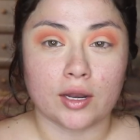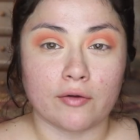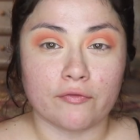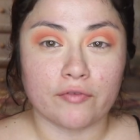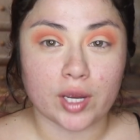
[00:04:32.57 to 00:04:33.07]

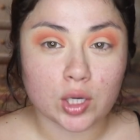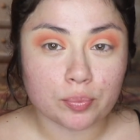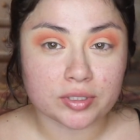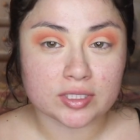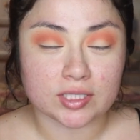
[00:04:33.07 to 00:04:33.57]
Now, very
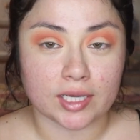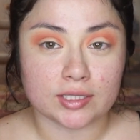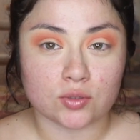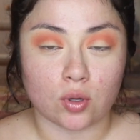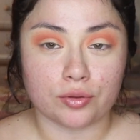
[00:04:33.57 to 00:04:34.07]

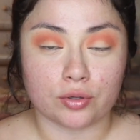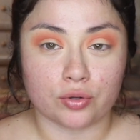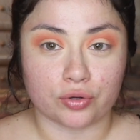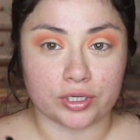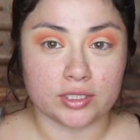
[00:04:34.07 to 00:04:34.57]
precise on the
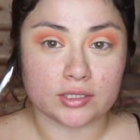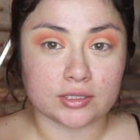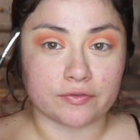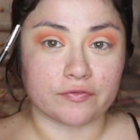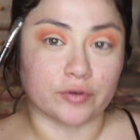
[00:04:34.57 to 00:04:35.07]

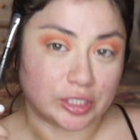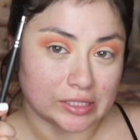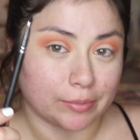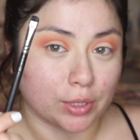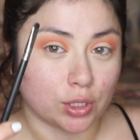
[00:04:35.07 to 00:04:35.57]
crease.
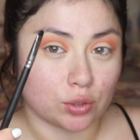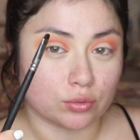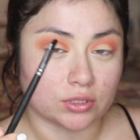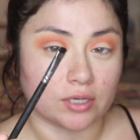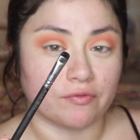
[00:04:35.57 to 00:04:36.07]
First, I'm going to
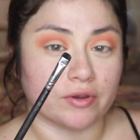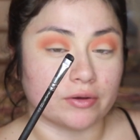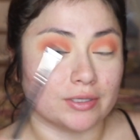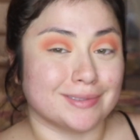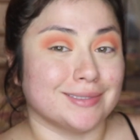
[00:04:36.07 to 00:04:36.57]
use a
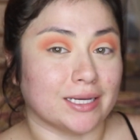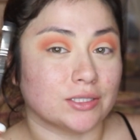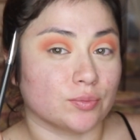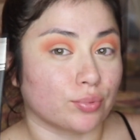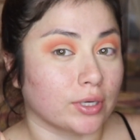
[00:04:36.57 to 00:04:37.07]
very
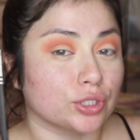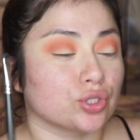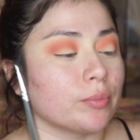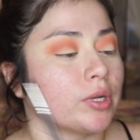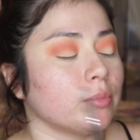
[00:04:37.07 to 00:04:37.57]
dense
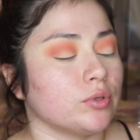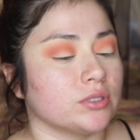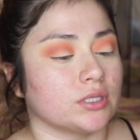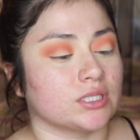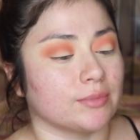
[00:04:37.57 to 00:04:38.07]
brush. So I'm going to be
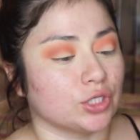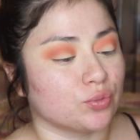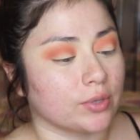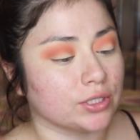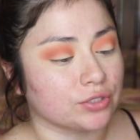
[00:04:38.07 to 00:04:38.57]
using the
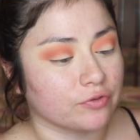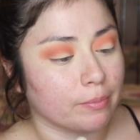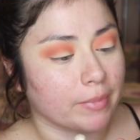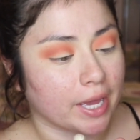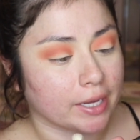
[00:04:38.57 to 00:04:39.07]
smudge brush
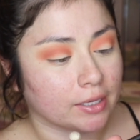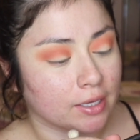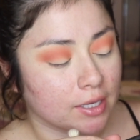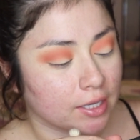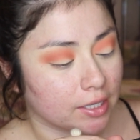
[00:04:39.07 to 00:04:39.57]
from MAC.
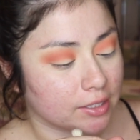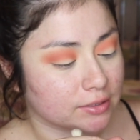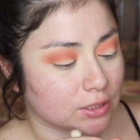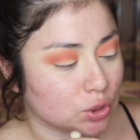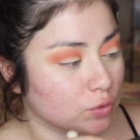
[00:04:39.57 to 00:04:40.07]
It
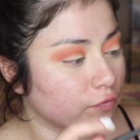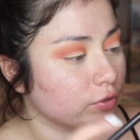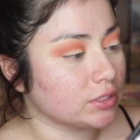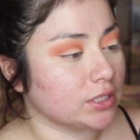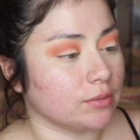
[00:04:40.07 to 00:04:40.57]
is a
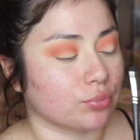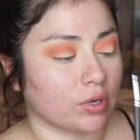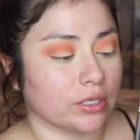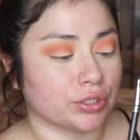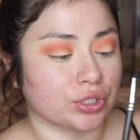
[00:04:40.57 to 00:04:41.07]
214
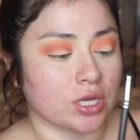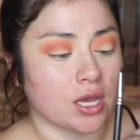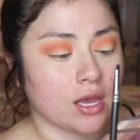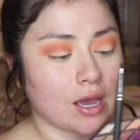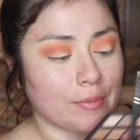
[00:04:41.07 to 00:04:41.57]
brush.
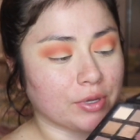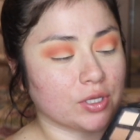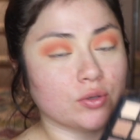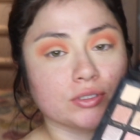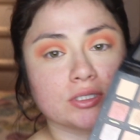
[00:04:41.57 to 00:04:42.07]
I'm going
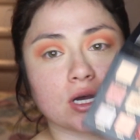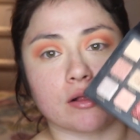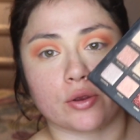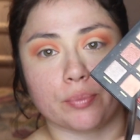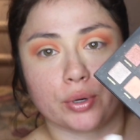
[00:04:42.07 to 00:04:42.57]
to use this
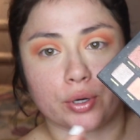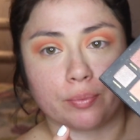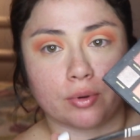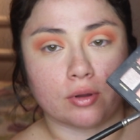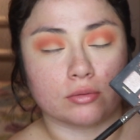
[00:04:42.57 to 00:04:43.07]
color
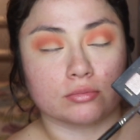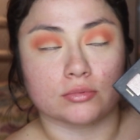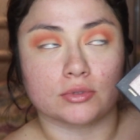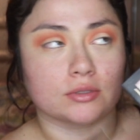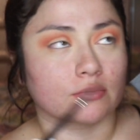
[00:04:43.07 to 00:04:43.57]
purple.
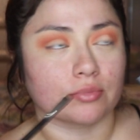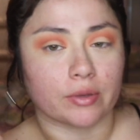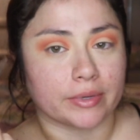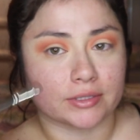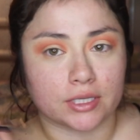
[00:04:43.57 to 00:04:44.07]
What
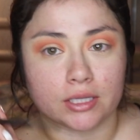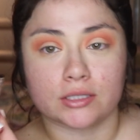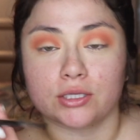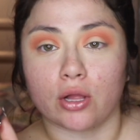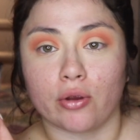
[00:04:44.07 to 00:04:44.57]
am I saying?
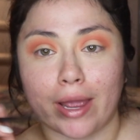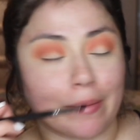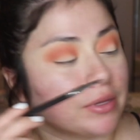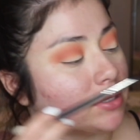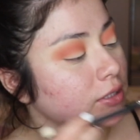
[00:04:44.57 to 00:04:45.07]
This color
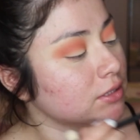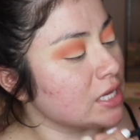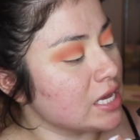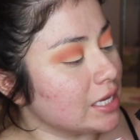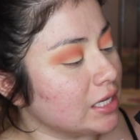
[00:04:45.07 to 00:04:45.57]
Amethyst.
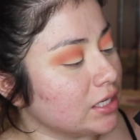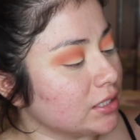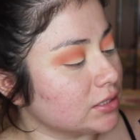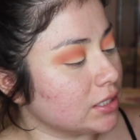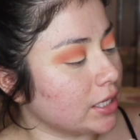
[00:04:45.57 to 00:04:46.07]
It
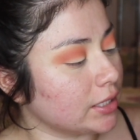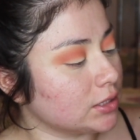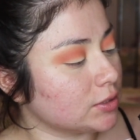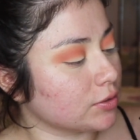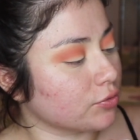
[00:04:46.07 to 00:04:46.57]
is a
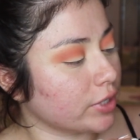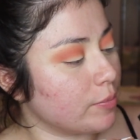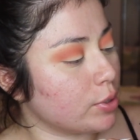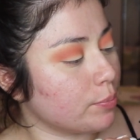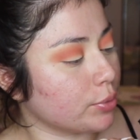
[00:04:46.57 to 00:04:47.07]
nice
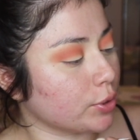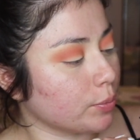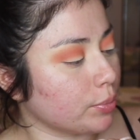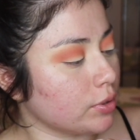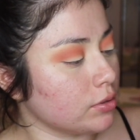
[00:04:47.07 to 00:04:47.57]
grape
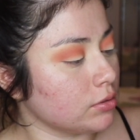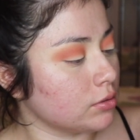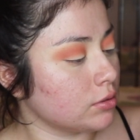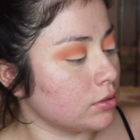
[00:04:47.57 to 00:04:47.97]
purple.